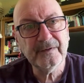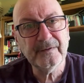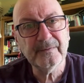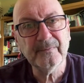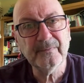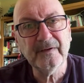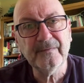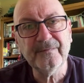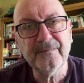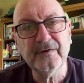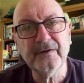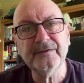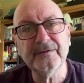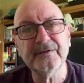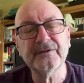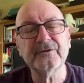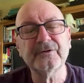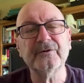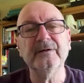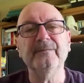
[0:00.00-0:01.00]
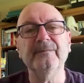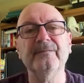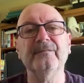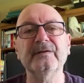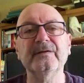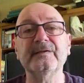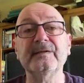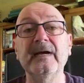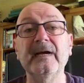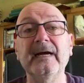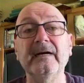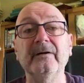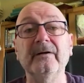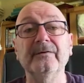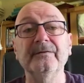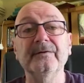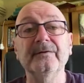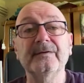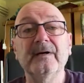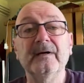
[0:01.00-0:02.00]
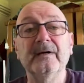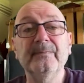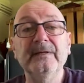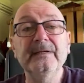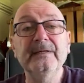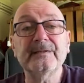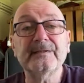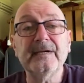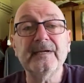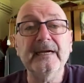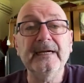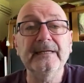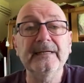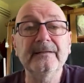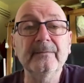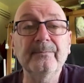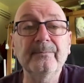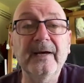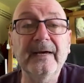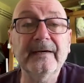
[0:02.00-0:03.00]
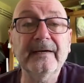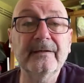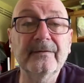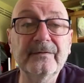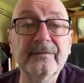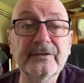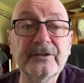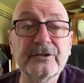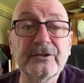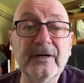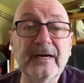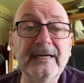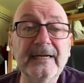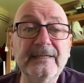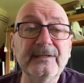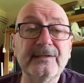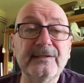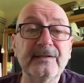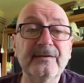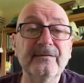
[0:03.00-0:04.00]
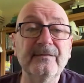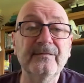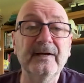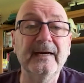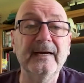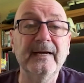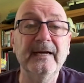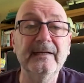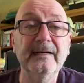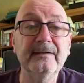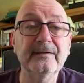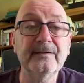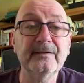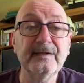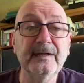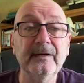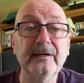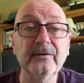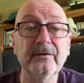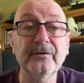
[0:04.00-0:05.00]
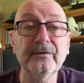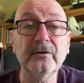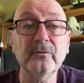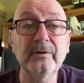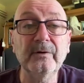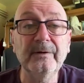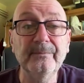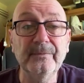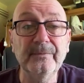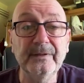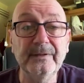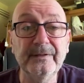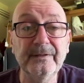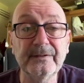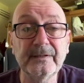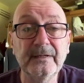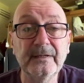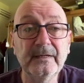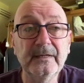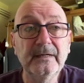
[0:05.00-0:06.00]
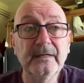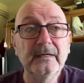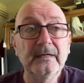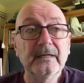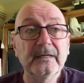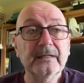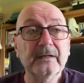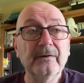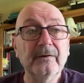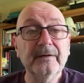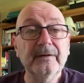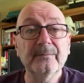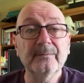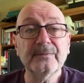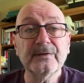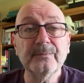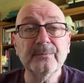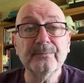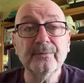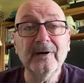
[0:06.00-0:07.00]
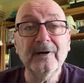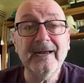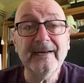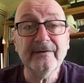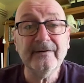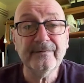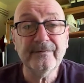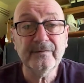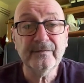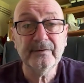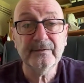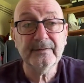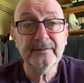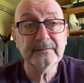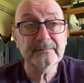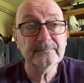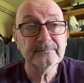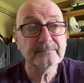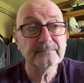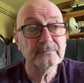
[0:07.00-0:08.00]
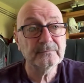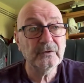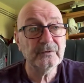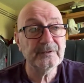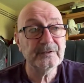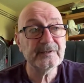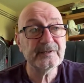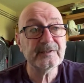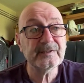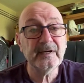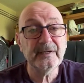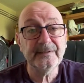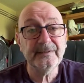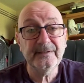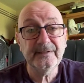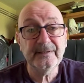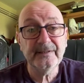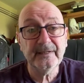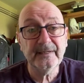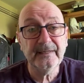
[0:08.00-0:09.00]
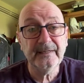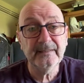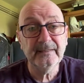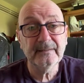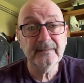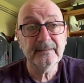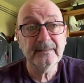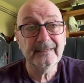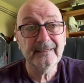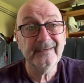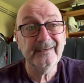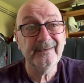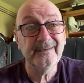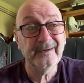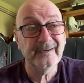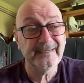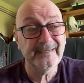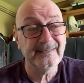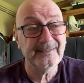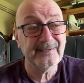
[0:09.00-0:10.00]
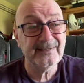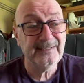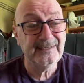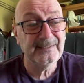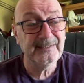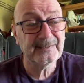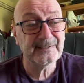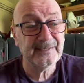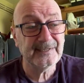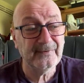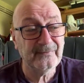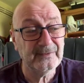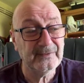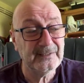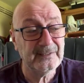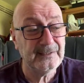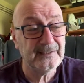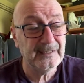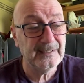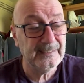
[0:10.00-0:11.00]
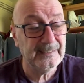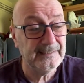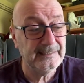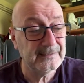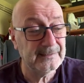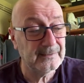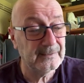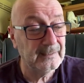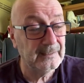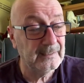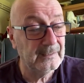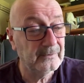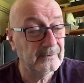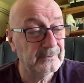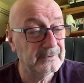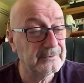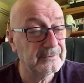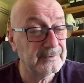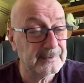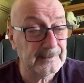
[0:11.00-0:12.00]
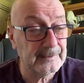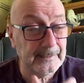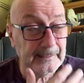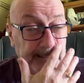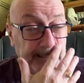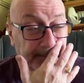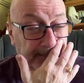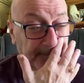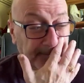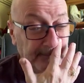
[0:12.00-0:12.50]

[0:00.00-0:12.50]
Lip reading: my first trip for Sounds, I'd been sat in the back of a transit van, sitting on equipment, going up to Bradford on a Sunday in 1978, which was like